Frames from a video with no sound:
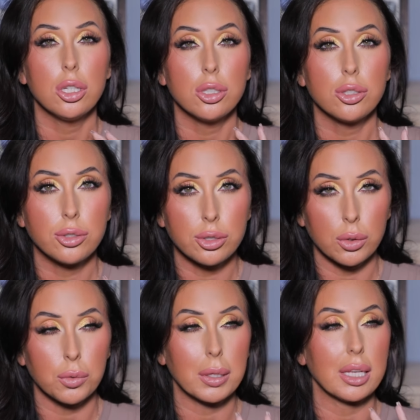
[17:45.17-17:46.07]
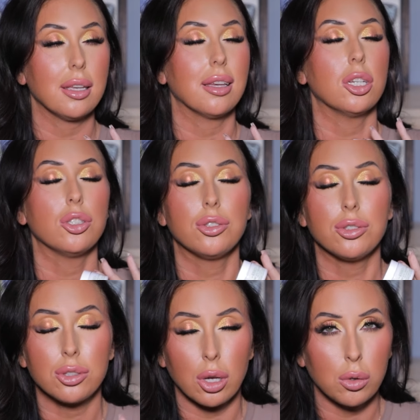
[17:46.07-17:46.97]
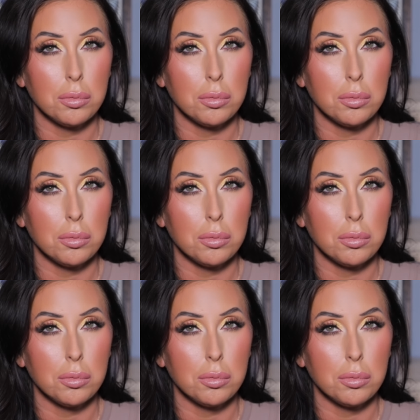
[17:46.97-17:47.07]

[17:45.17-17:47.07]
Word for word: soothing, so